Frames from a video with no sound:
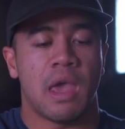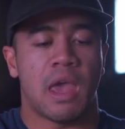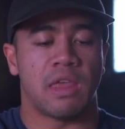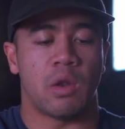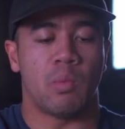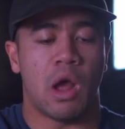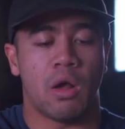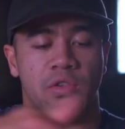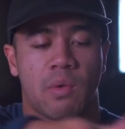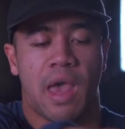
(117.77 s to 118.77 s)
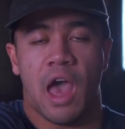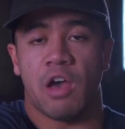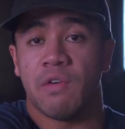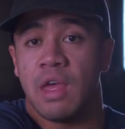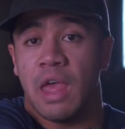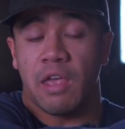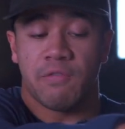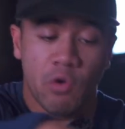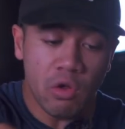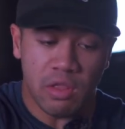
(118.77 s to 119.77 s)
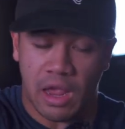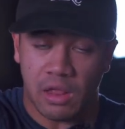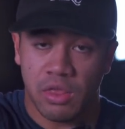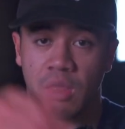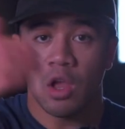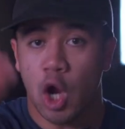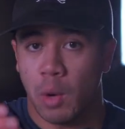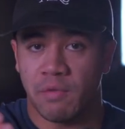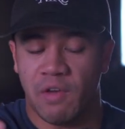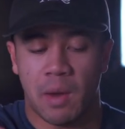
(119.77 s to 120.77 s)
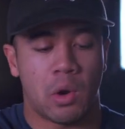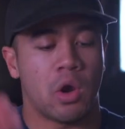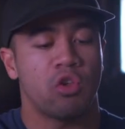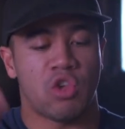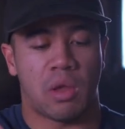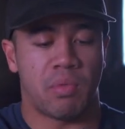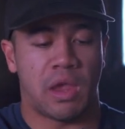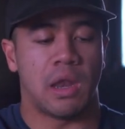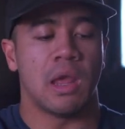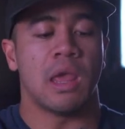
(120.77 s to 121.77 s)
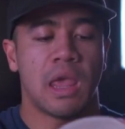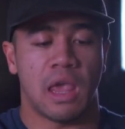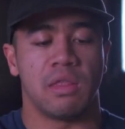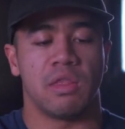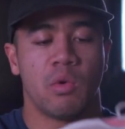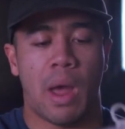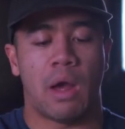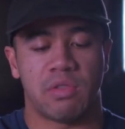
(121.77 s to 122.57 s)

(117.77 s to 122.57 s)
And then we also have a full length carbon fiber shank plate in the WoW